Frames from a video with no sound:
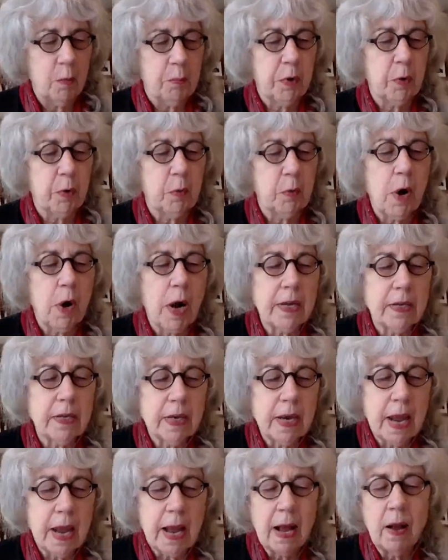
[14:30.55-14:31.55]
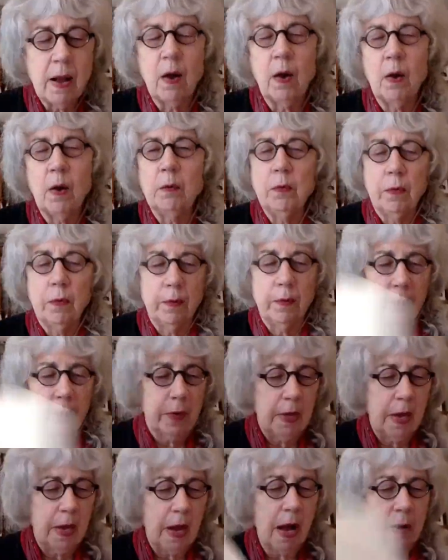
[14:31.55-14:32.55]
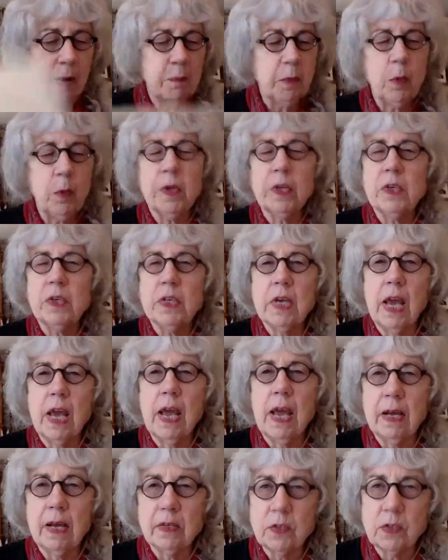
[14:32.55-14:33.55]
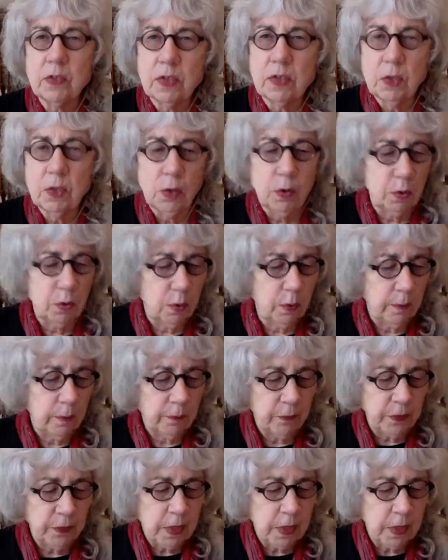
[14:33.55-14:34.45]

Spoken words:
But right now, I'm going to ask you